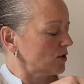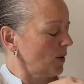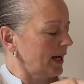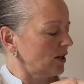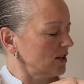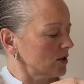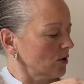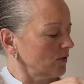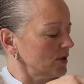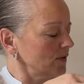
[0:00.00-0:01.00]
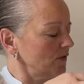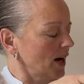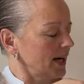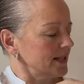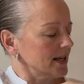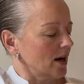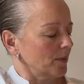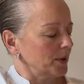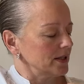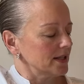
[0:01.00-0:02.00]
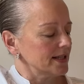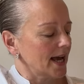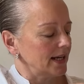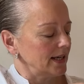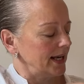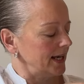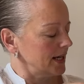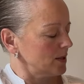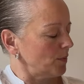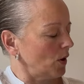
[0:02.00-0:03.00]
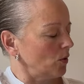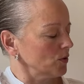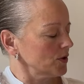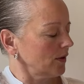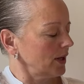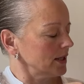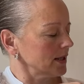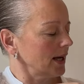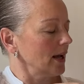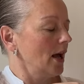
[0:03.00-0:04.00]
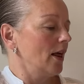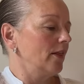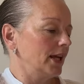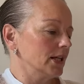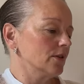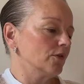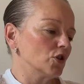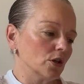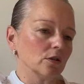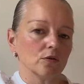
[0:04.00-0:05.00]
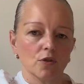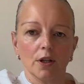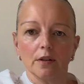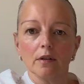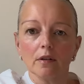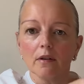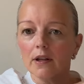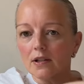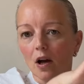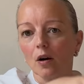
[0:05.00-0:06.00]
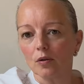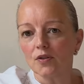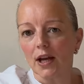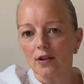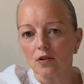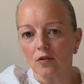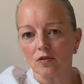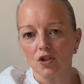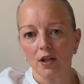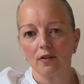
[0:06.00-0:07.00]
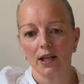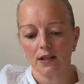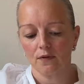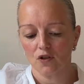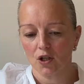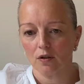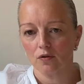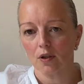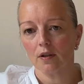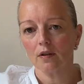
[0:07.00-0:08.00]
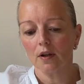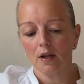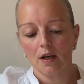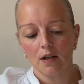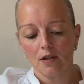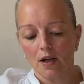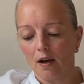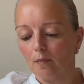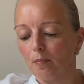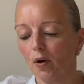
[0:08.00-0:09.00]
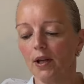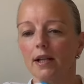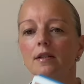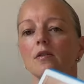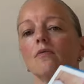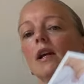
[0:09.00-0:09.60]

quite good. It sort of divides it up into techniques, but also things like things for children. And there's a whole section on things for children. So bonnets are